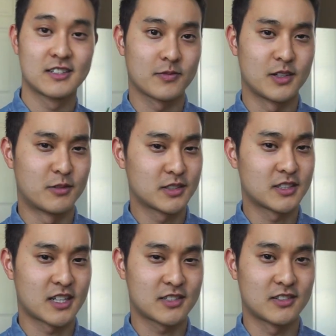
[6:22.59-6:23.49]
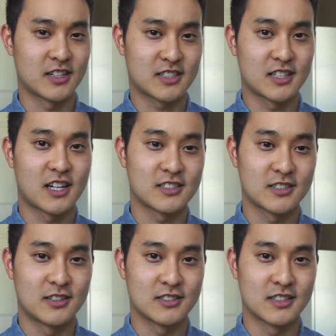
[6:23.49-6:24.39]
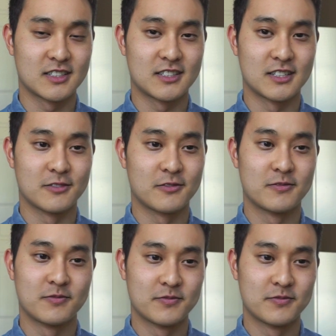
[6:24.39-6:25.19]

You know, what's an extra like $10,000 a year if